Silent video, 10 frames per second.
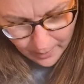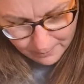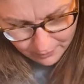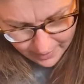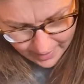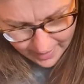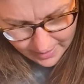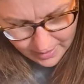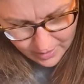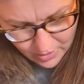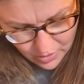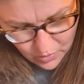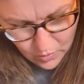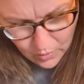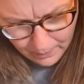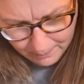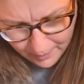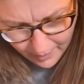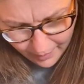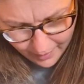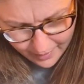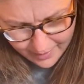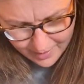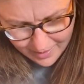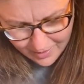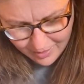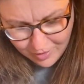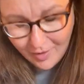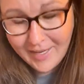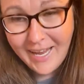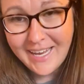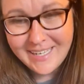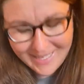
a brand new bird. Look it,